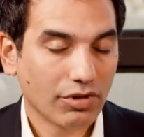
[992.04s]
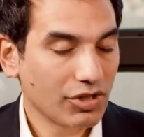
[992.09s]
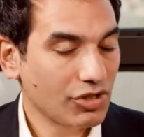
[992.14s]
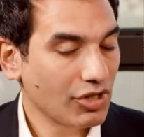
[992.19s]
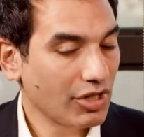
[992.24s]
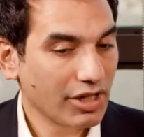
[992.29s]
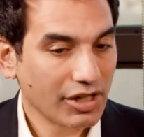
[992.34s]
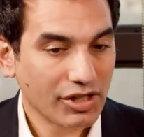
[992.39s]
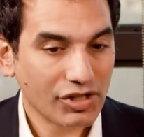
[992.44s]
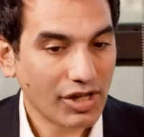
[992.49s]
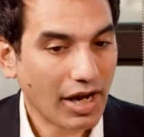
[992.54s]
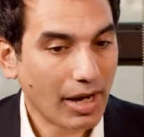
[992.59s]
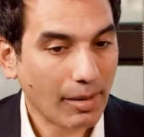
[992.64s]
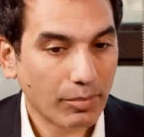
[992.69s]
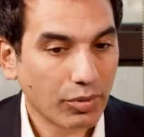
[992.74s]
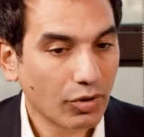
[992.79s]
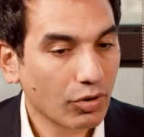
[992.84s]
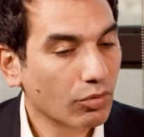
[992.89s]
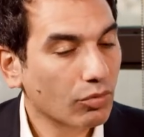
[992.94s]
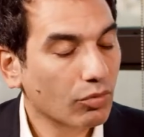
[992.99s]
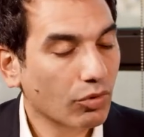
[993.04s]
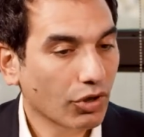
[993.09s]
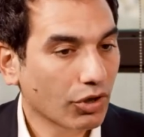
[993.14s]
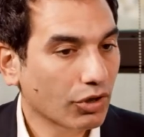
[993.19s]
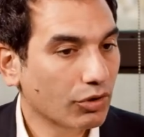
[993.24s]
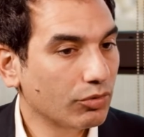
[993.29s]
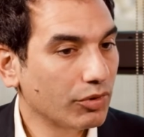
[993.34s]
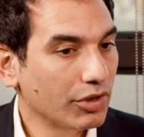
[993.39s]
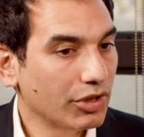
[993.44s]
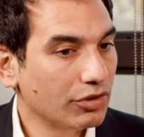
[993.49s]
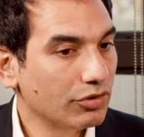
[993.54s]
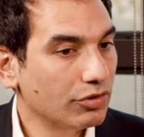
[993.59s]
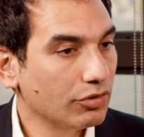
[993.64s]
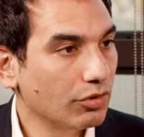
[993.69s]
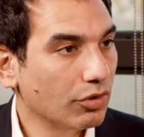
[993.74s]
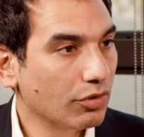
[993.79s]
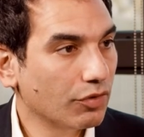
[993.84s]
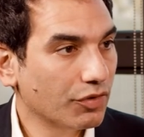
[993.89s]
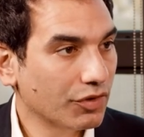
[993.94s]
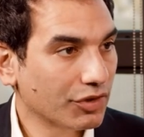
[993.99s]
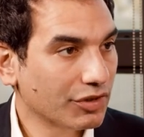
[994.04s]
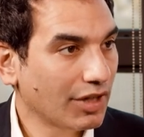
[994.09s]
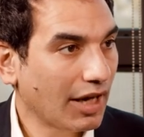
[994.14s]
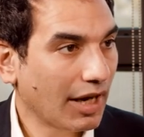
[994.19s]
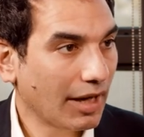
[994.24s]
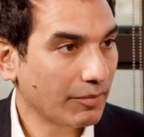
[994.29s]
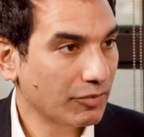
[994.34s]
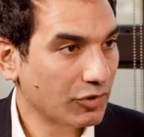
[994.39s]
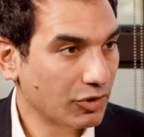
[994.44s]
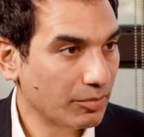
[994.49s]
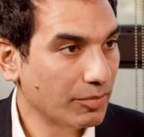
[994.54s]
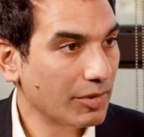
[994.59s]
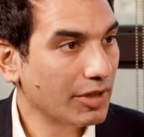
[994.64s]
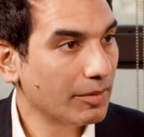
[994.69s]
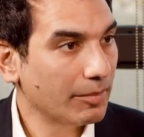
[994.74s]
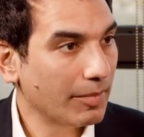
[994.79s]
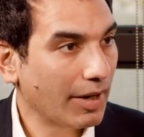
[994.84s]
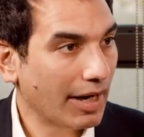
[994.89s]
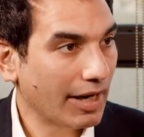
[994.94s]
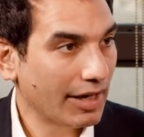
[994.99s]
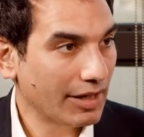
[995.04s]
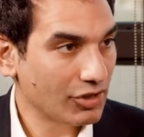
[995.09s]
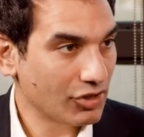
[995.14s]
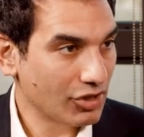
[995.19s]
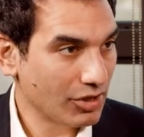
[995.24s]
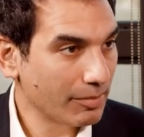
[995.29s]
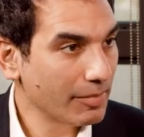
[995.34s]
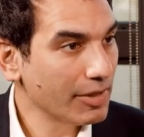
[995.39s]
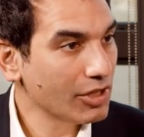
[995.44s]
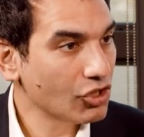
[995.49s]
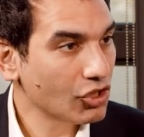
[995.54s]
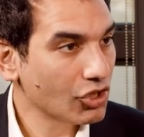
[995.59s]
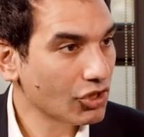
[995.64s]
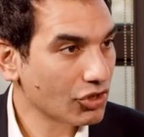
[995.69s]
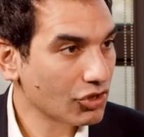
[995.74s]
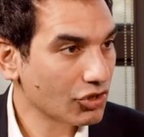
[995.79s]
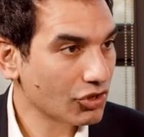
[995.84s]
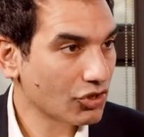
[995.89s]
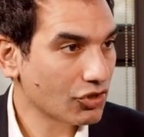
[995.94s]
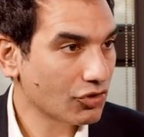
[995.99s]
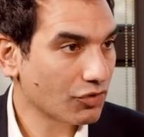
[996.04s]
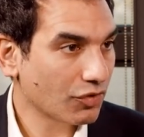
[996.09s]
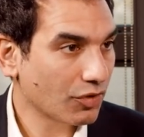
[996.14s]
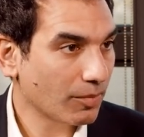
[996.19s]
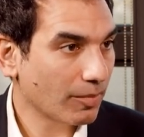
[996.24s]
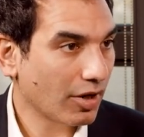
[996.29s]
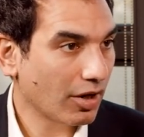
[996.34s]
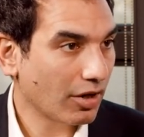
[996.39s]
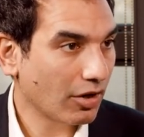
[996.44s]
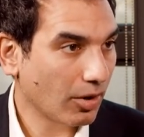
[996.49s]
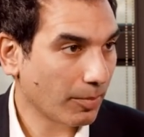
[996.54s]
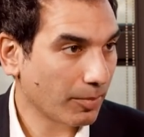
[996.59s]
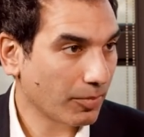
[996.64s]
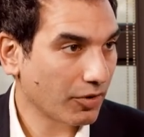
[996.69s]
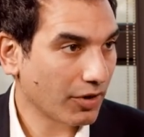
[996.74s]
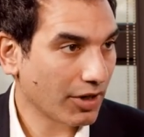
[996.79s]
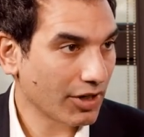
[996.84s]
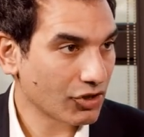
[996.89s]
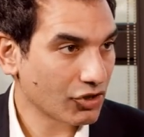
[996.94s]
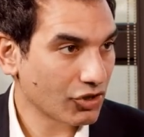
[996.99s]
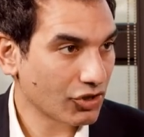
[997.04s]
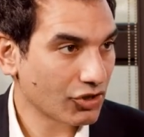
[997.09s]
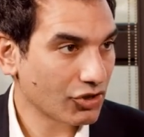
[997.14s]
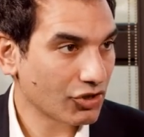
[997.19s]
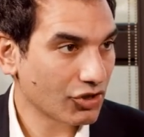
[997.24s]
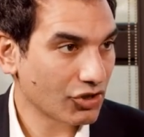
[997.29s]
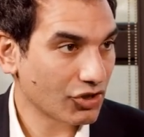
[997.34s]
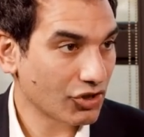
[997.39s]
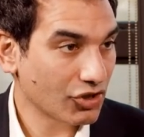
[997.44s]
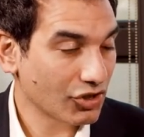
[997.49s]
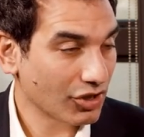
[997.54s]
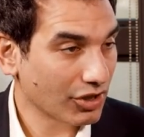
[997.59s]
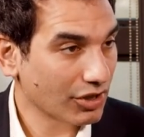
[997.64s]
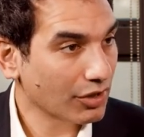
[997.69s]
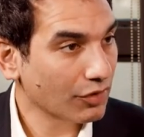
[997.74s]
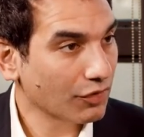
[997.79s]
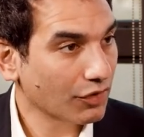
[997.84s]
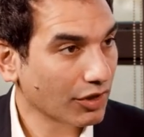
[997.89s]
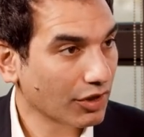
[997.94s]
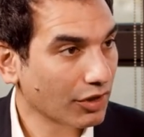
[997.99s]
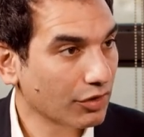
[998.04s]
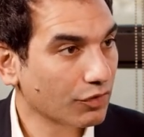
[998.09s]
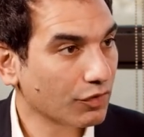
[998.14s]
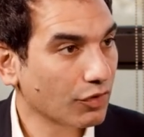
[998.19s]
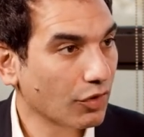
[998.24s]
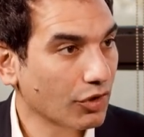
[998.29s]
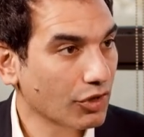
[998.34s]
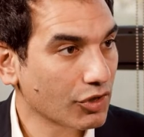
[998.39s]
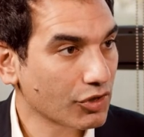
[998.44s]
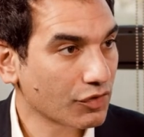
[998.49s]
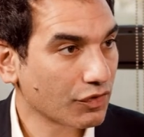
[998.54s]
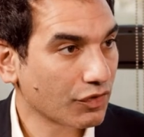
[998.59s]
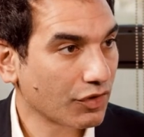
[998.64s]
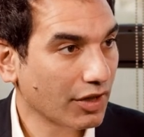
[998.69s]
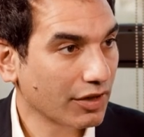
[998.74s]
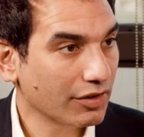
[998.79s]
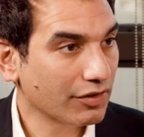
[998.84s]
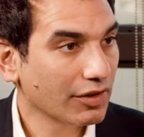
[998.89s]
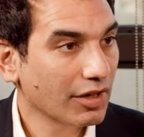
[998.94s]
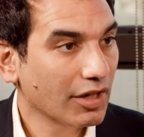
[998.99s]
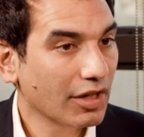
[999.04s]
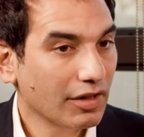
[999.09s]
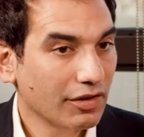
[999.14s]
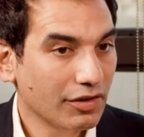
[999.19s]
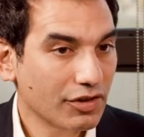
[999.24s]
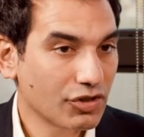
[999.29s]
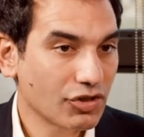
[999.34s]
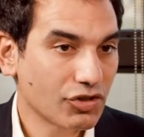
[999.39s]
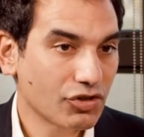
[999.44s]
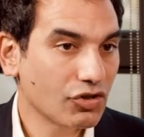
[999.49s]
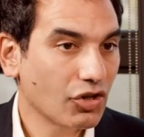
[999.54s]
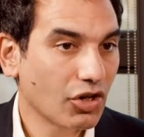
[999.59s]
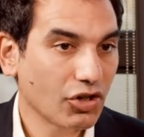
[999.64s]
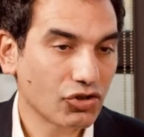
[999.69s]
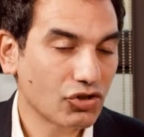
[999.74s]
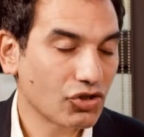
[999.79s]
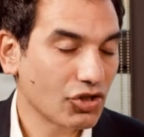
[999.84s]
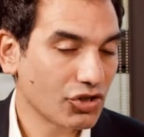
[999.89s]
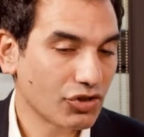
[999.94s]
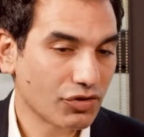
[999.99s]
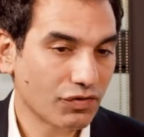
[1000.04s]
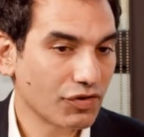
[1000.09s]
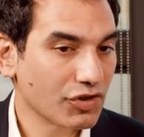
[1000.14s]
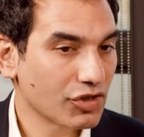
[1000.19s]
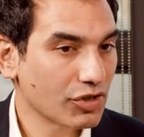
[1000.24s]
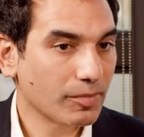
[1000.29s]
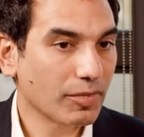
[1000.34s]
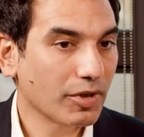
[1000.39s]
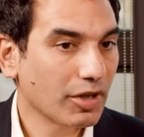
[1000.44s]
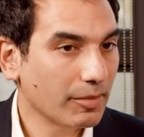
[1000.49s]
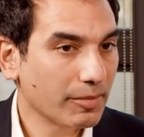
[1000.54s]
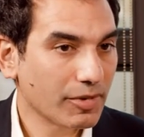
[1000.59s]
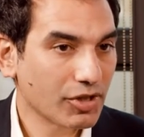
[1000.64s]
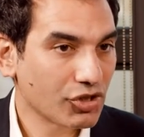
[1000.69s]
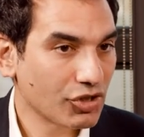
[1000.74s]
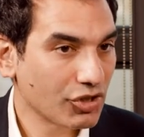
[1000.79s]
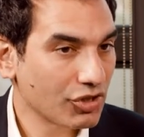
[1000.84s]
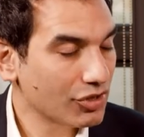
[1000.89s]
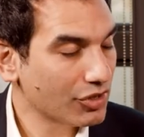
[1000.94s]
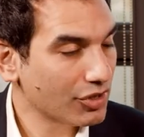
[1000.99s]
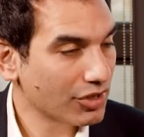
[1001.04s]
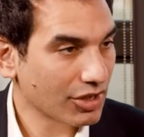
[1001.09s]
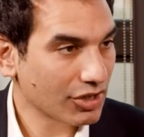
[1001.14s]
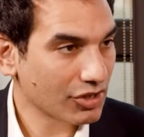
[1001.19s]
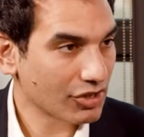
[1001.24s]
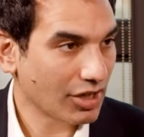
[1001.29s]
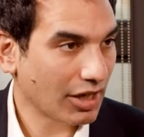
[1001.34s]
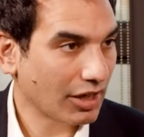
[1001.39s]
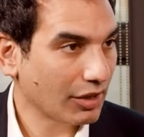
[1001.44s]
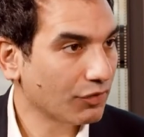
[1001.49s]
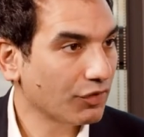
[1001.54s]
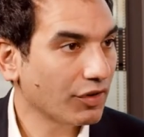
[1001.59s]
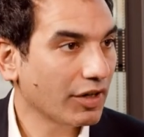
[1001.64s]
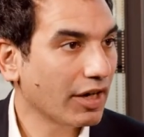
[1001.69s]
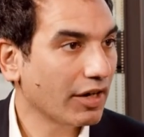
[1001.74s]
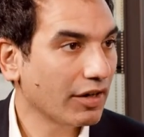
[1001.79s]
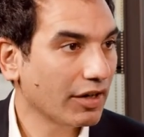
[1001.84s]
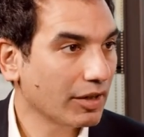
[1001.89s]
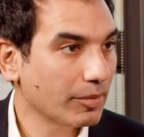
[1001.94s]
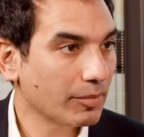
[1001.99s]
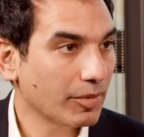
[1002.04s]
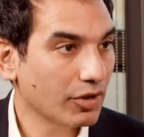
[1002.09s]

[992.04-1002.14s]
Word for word: as an example, work we do over time to minimize emissions from our operations is mm -hmm. a mm-hmm. significant focus front. This is not just visible emissions, things like flaring,